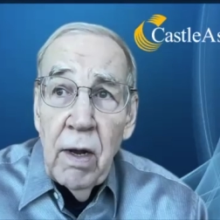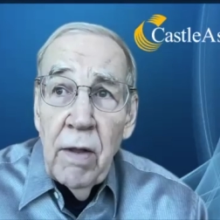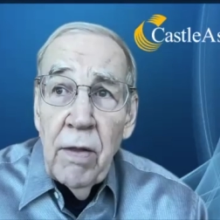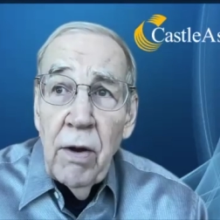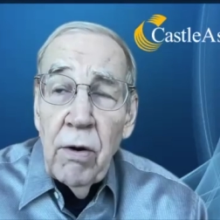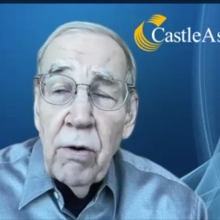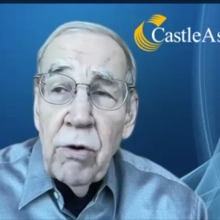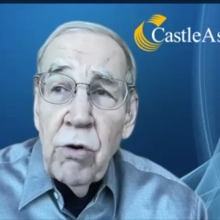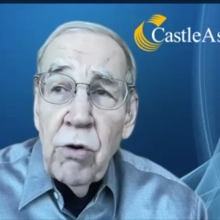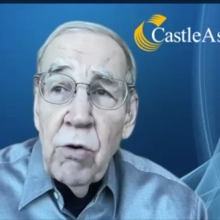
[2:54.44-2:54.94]

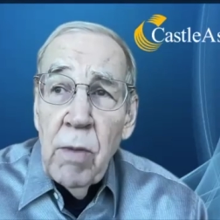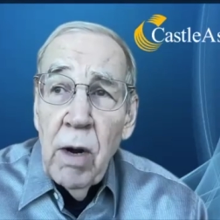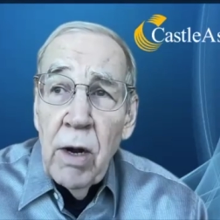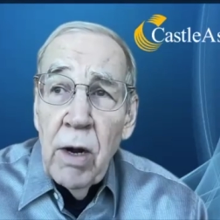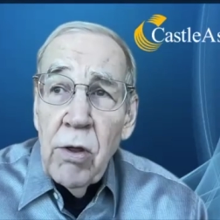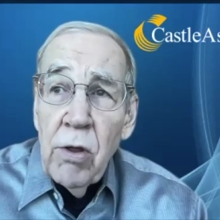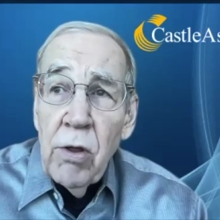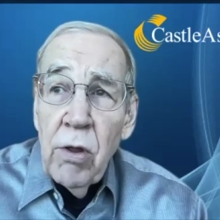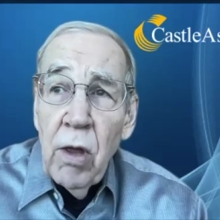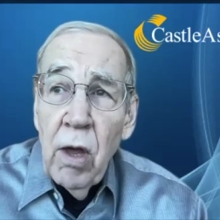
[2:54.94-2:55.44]
They're too much
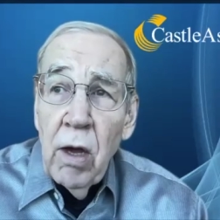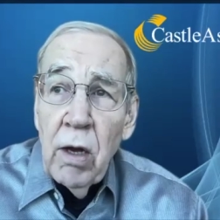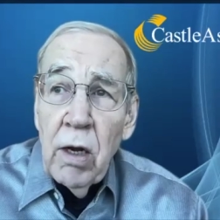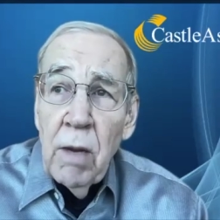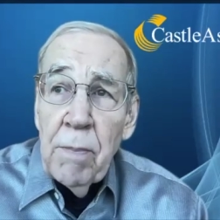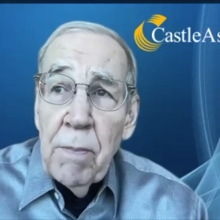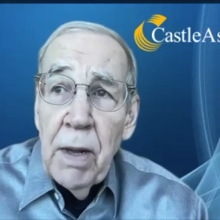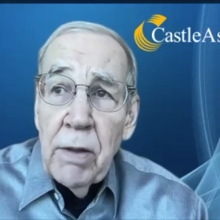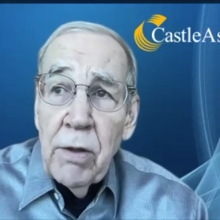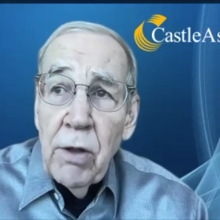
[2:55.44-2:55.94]
uh,
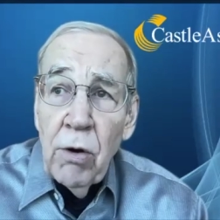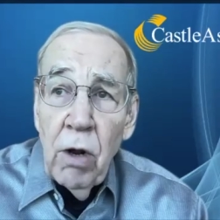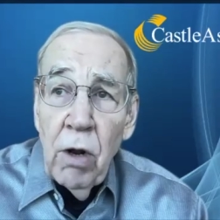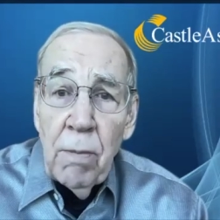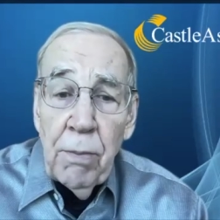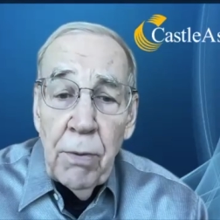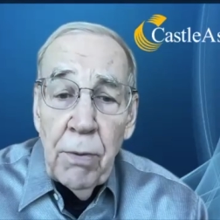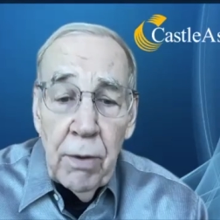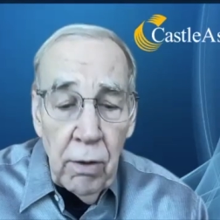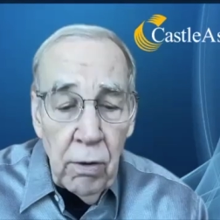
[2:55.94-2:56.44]
dependent
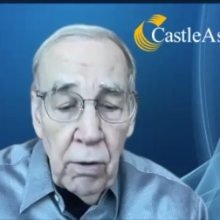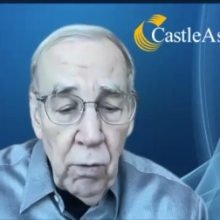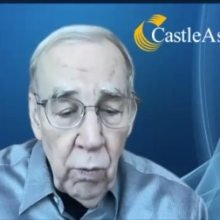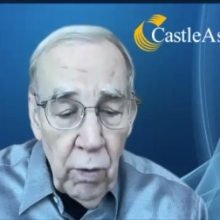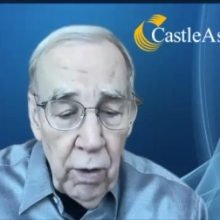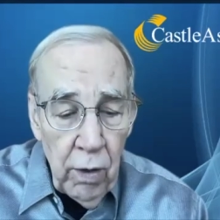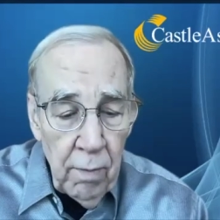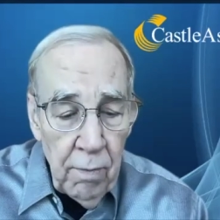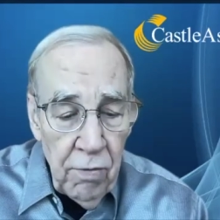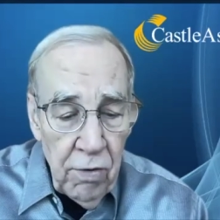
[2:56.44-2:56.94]
on political
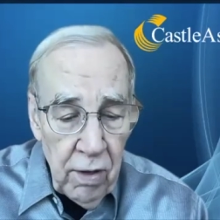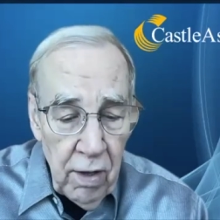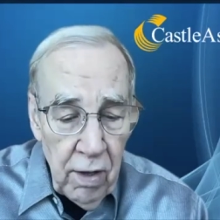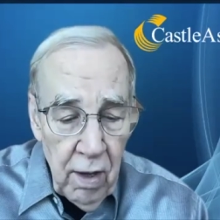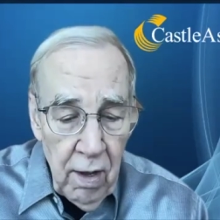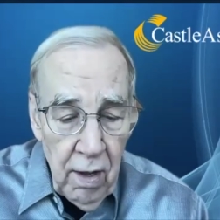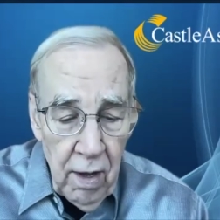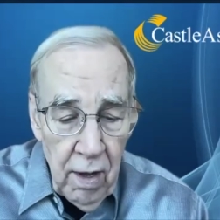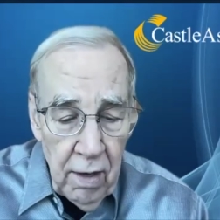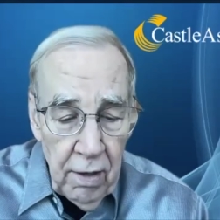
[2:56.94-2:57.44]
whims,
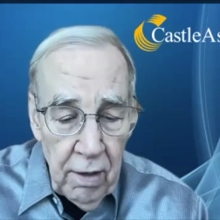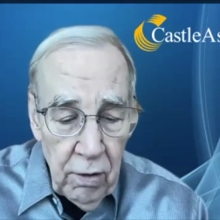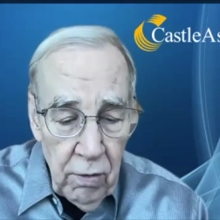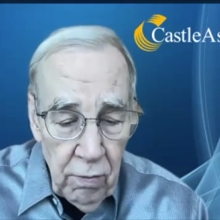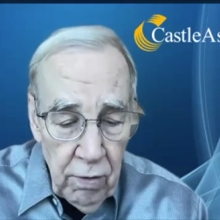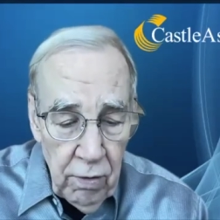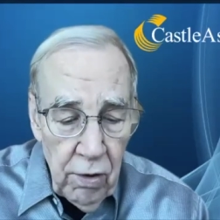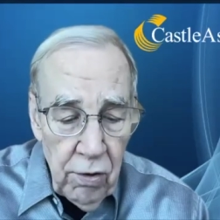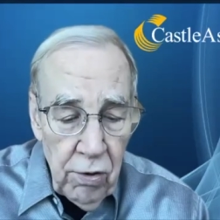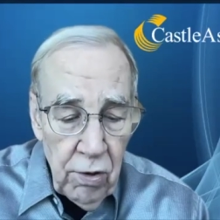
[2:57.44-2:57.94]
and
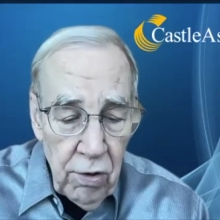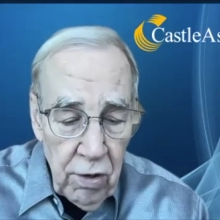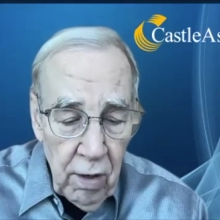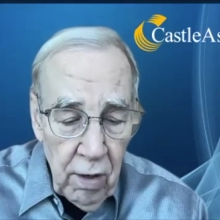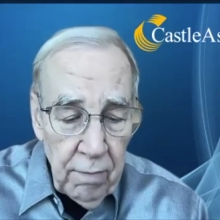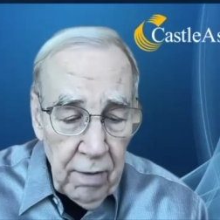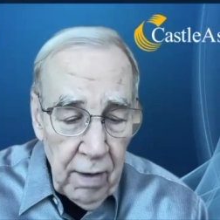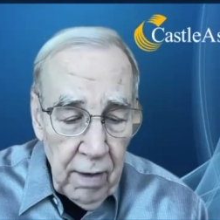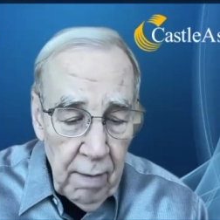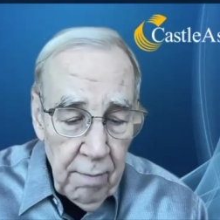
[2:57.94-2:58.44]
Indonesia
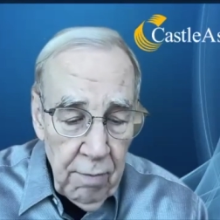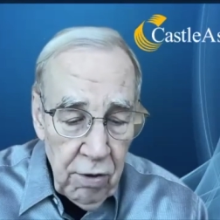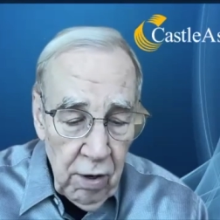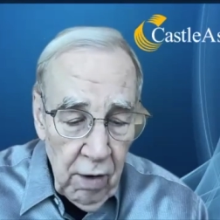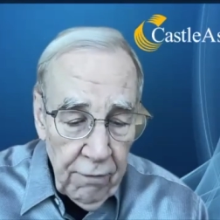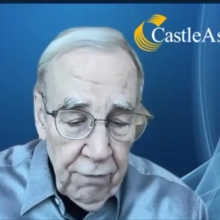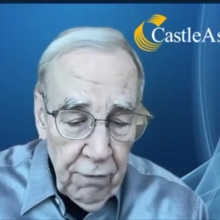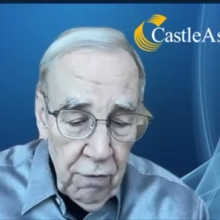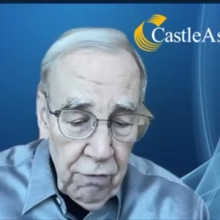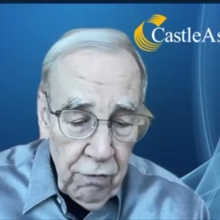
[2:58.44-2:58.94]
sometimes
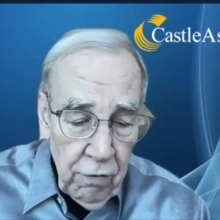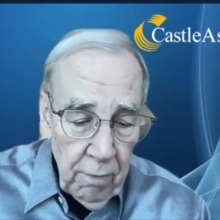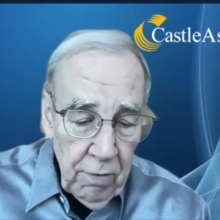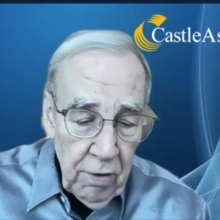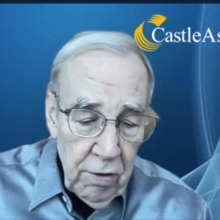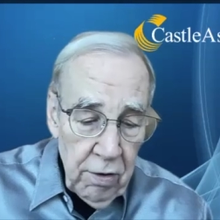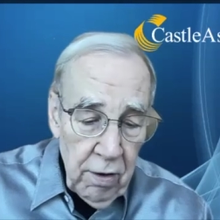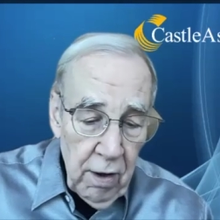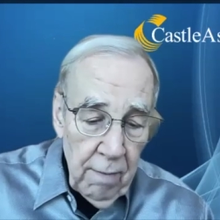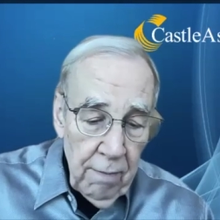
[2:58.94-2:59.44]
suffers from the
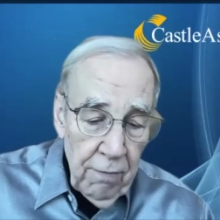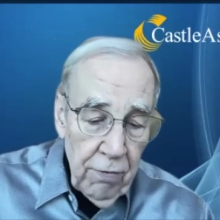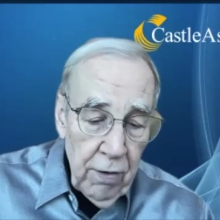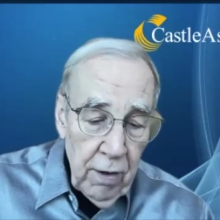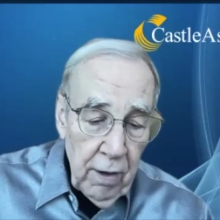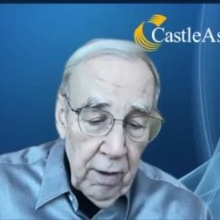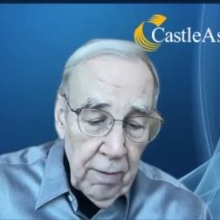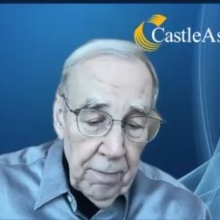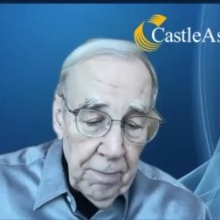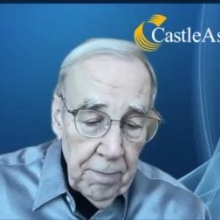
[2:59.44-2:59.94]
same
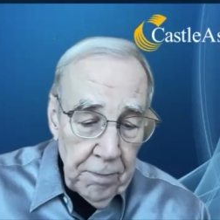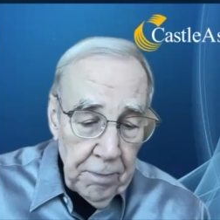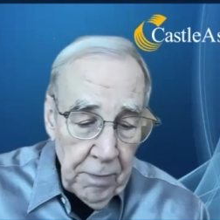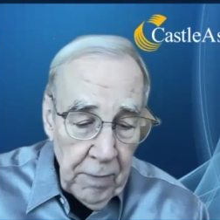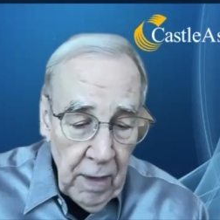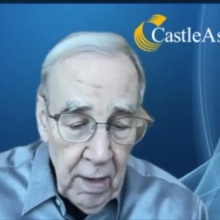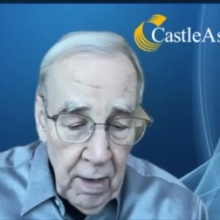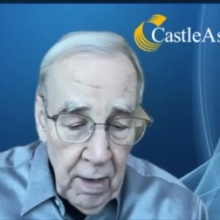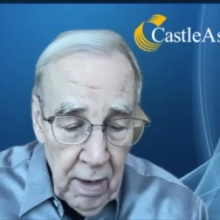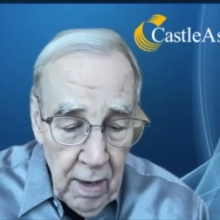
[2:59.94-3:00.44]
thing.
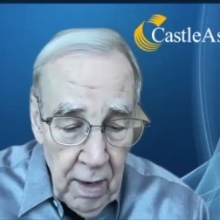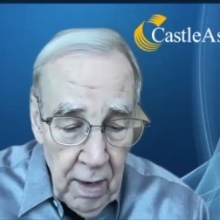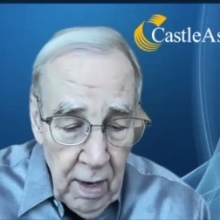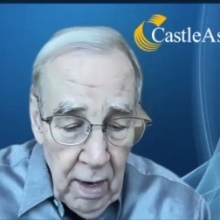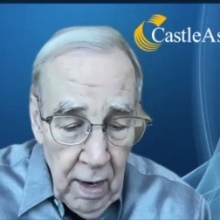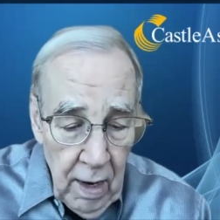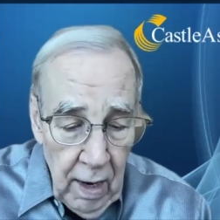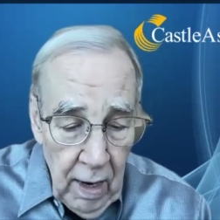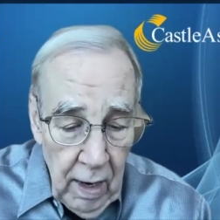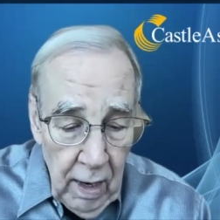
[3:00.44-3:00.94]

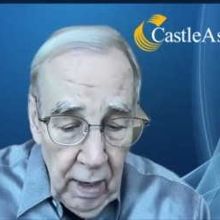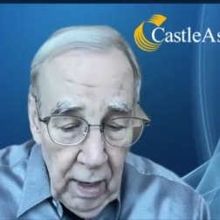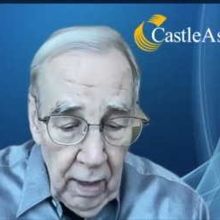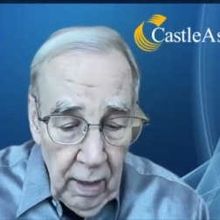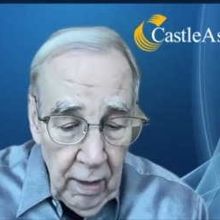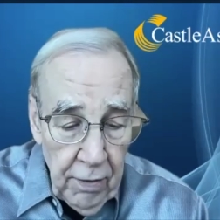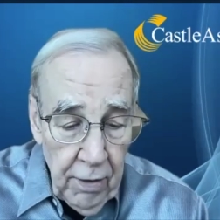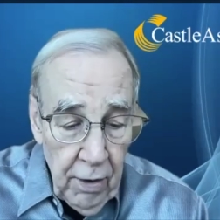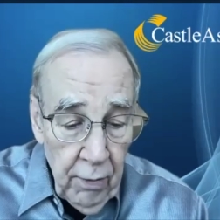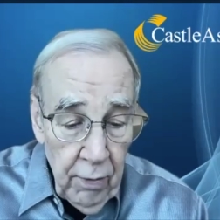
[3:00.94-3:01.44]

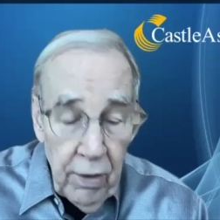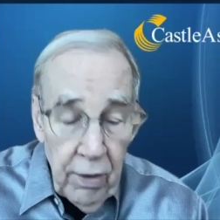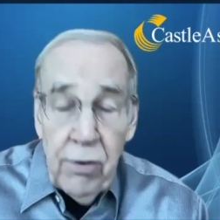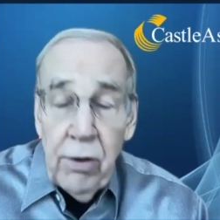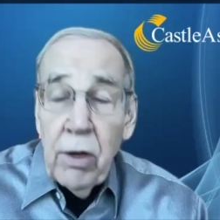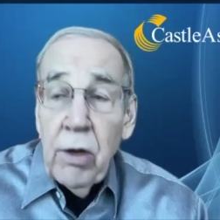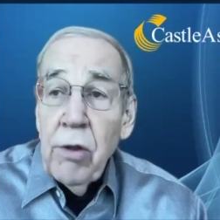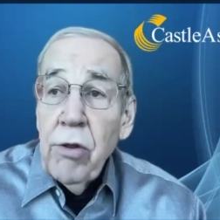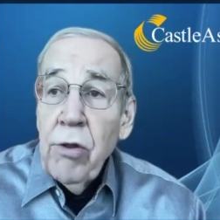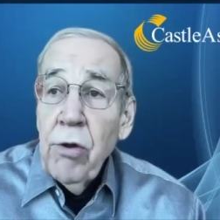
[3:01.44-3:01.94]
Uh, there is
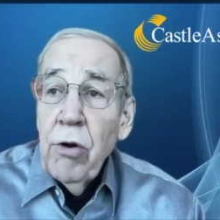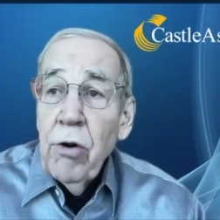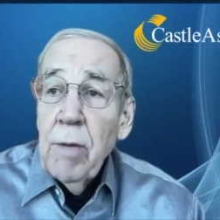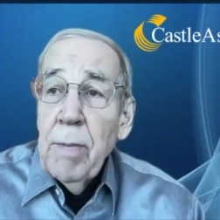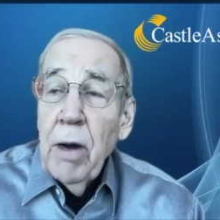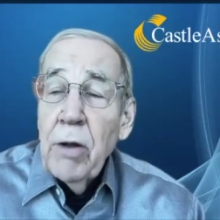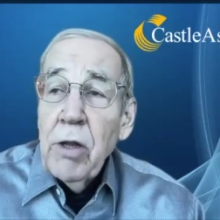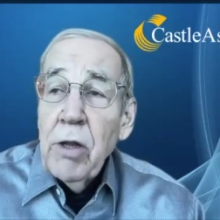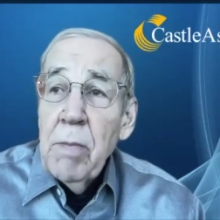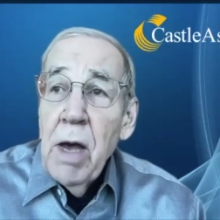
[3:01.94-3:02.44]
a concern
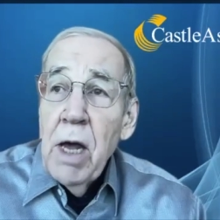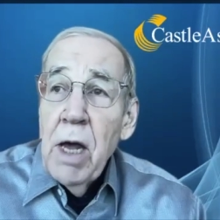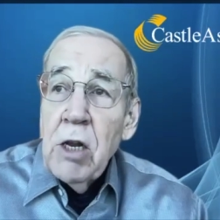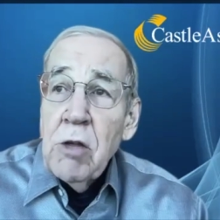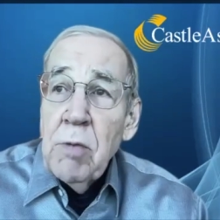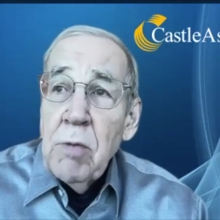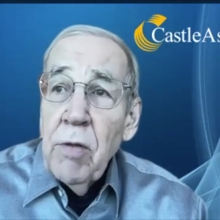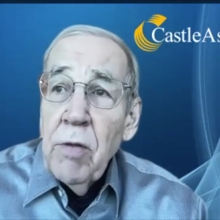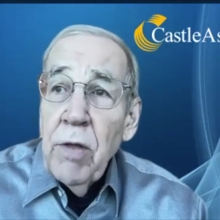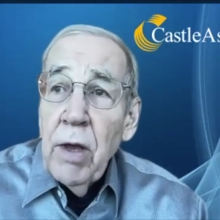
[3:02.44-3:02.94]
about the
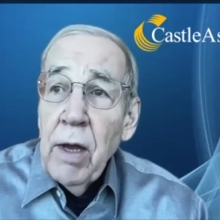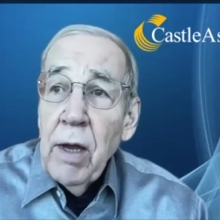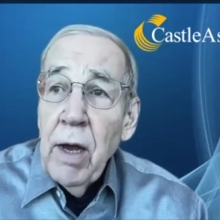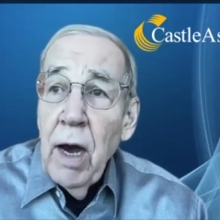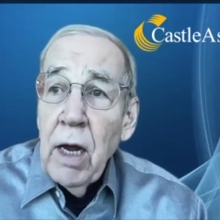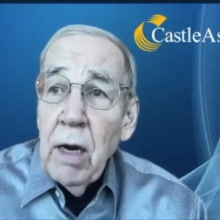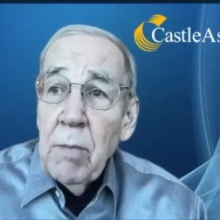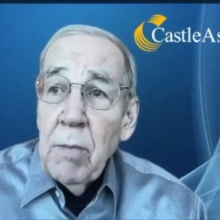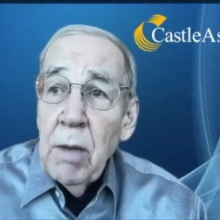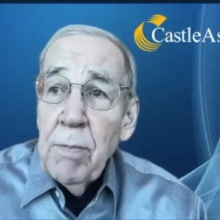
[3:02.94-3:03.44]
management of the
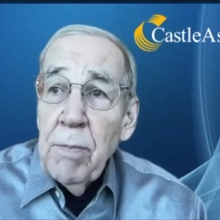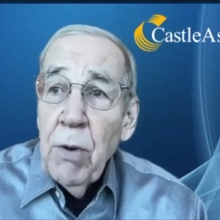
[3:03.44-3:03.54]
economy